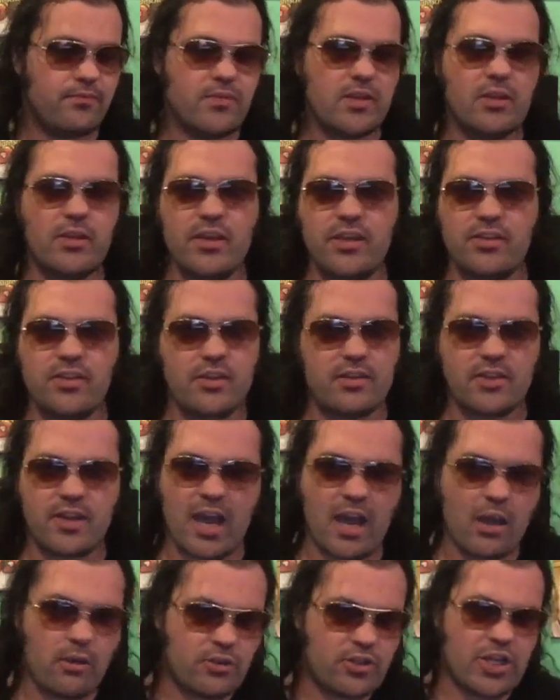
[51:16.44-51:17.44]
Like
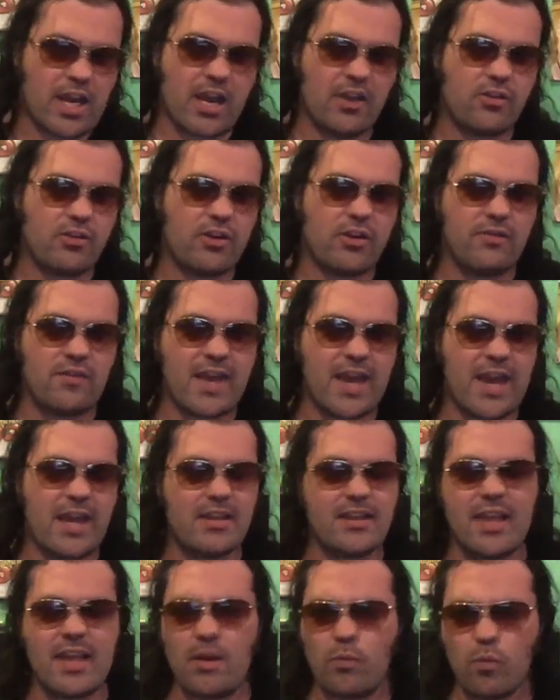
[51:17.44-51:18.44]
Kyle Chandler and that,
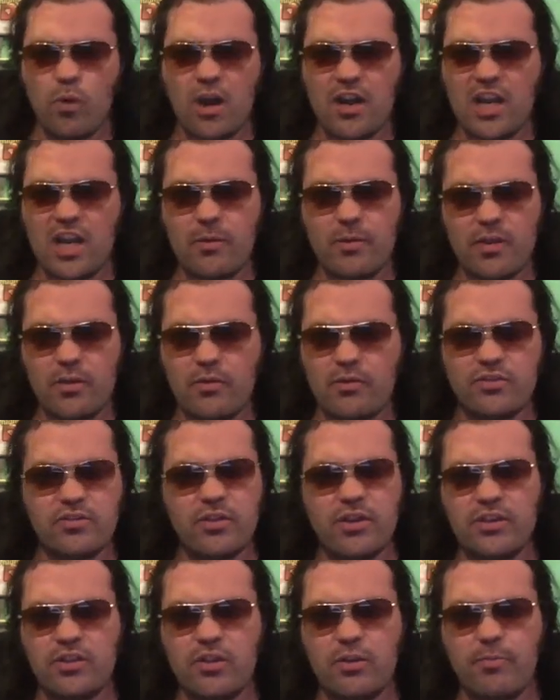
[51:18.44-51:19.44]
Ken Watanabe were,
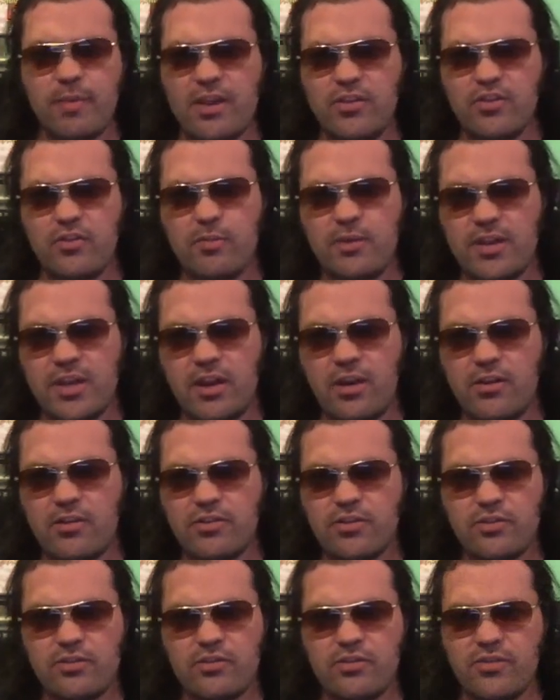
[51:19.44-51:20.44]
like, the best human
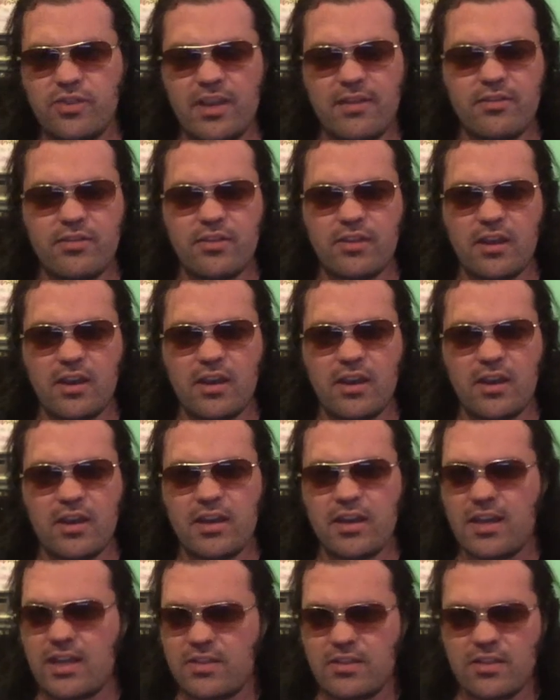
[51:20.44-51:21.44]
characters I've
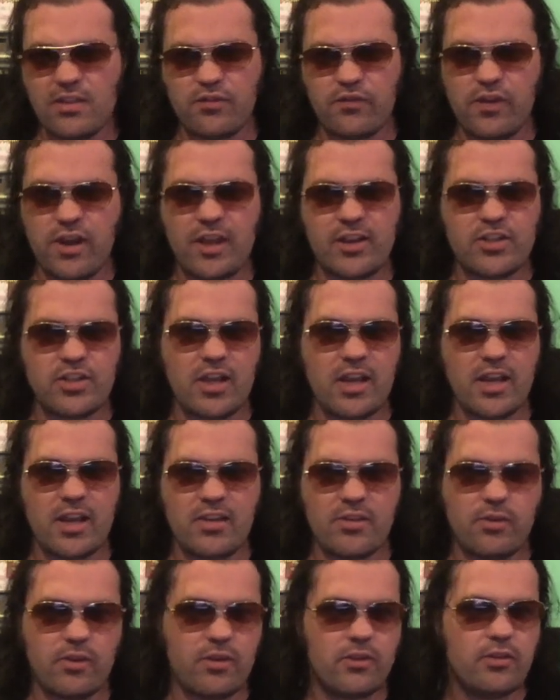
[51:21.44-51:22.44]
in this
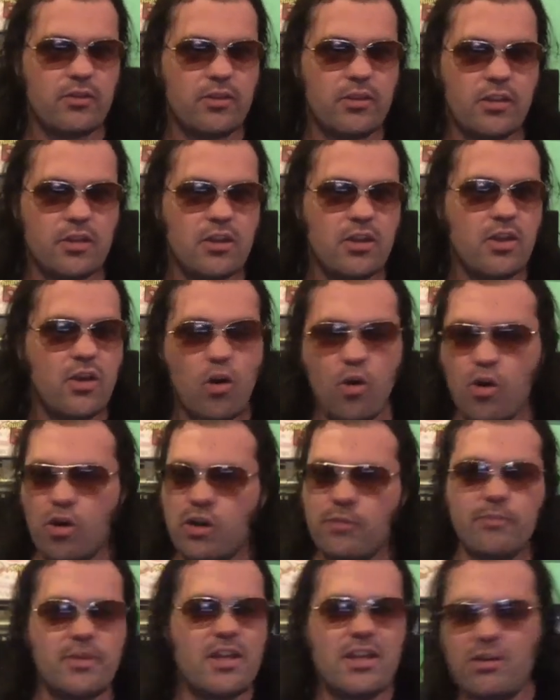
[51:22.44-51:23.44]
franchise. Or,
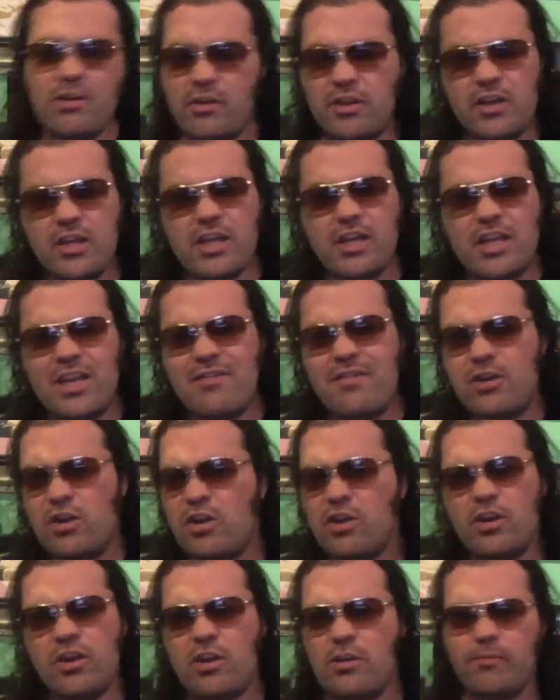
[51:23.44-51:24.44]
you know, even,
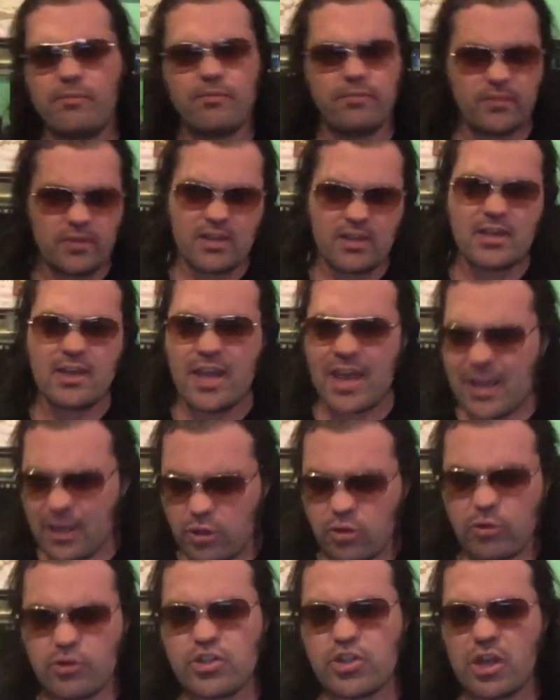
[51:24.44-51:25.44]
no. I
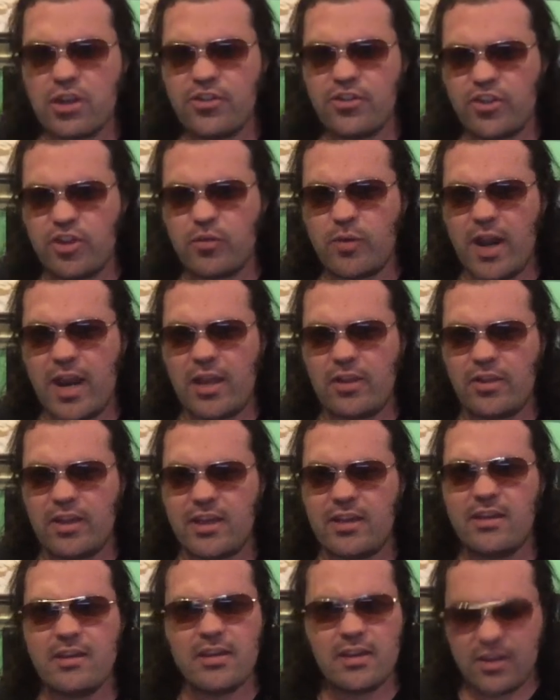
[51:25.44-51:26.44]
include John C.
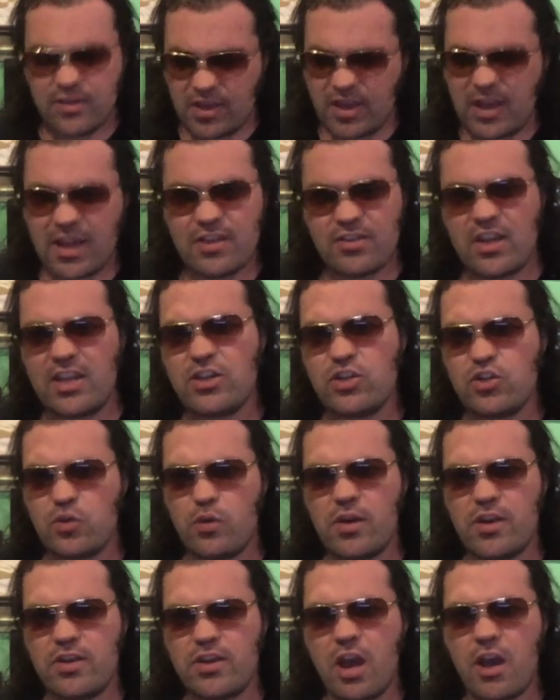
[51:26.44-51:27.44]
Reilly, because I
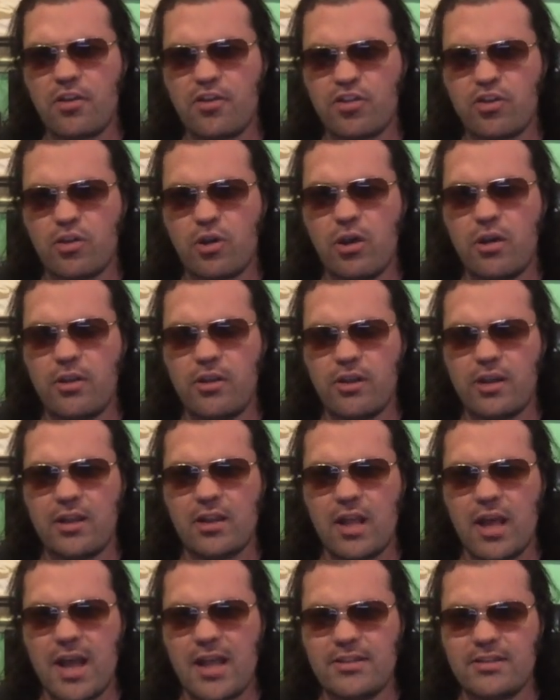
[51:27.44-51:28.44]
enjoy Kong Skull Island a
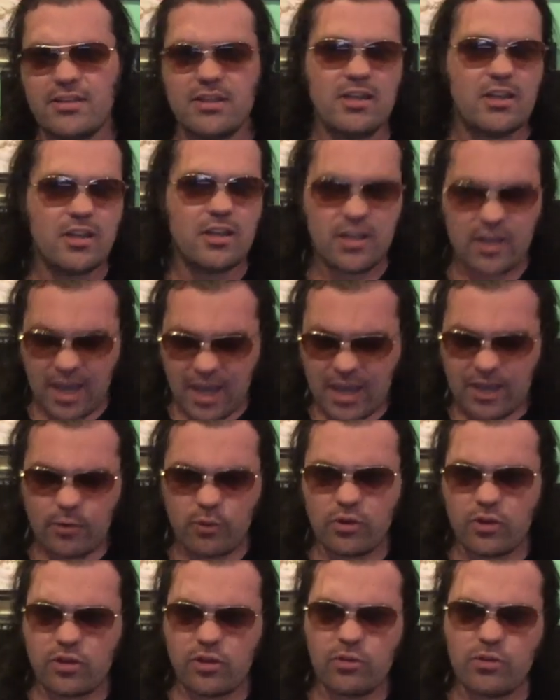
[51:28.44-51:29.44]
lot. I
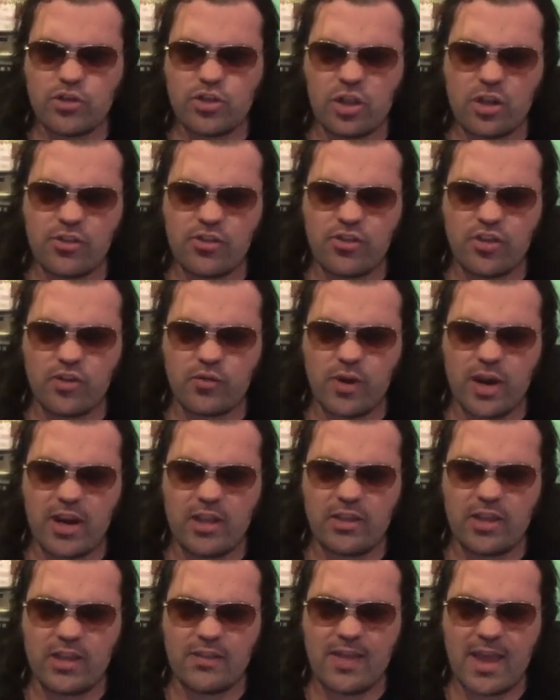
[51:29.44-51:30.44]
will include John C.
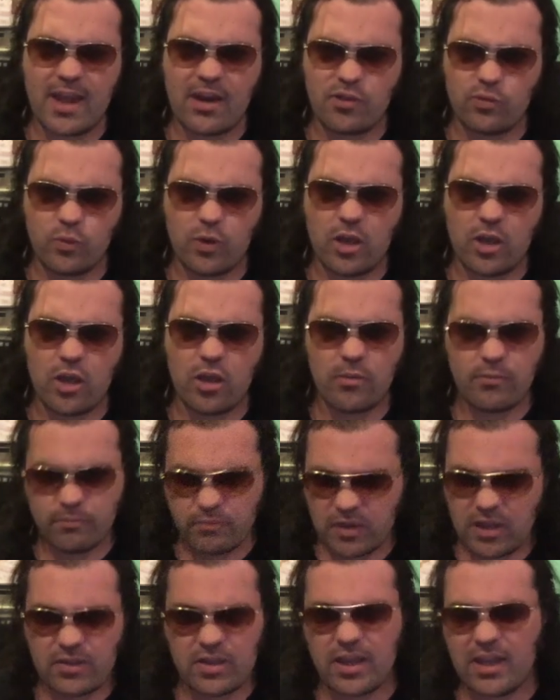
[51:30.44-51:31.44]
Reilly in that as well,
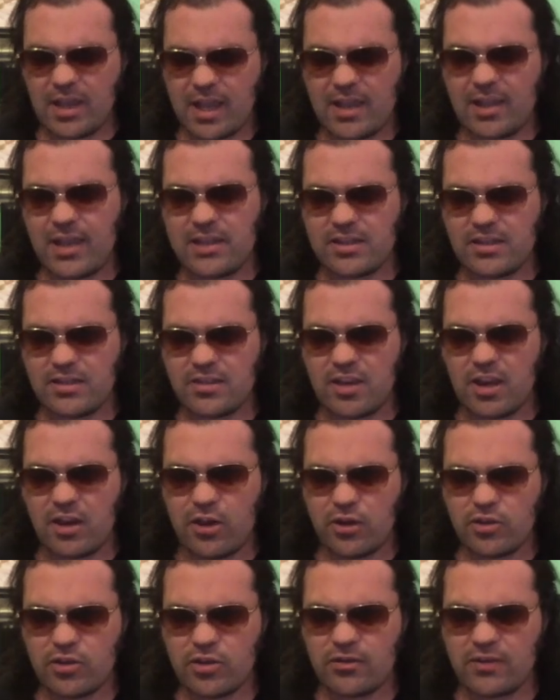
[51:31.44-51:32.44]
because I like his
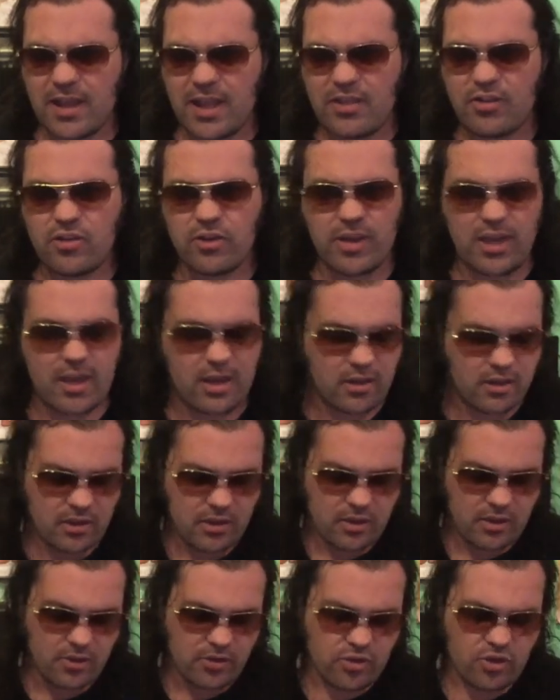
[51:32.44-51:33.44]
character in that, so yeah.
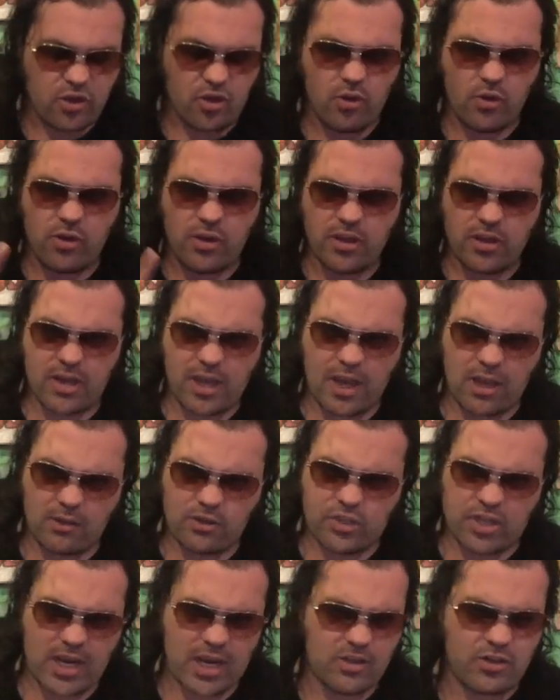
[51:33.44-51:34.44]
So, Kyle
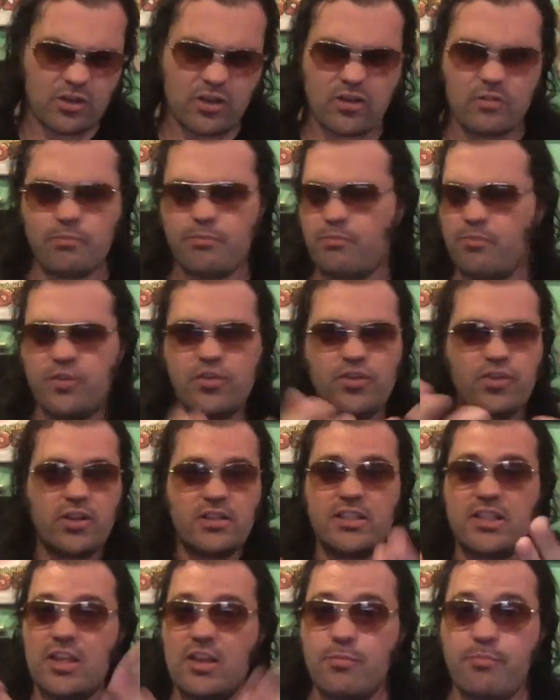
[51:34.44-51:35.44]
Chandler
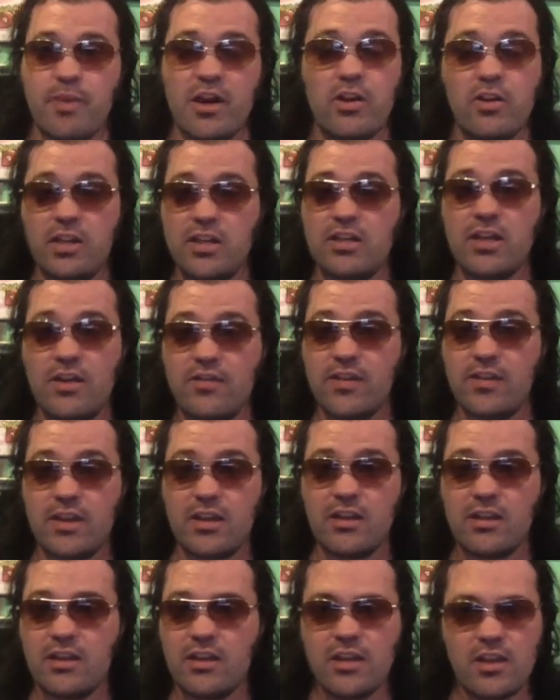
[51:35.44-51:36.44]
sucked. He's barely nothing.
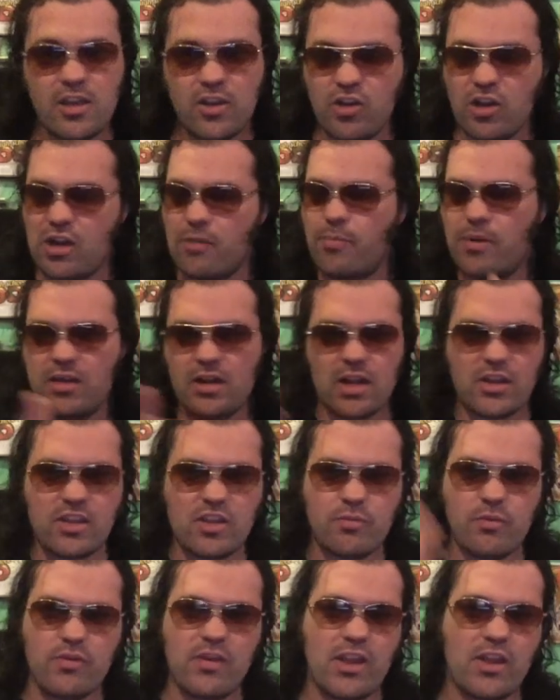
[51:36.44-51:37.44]
He couldn't have been on
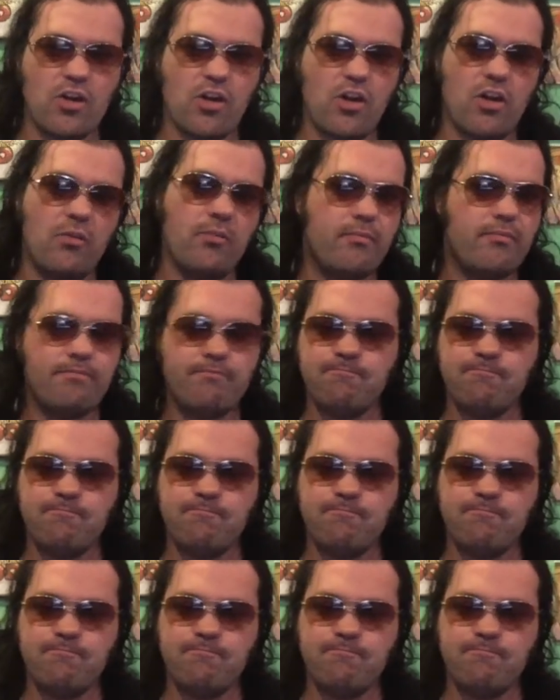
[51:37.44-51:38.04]
this movie at all,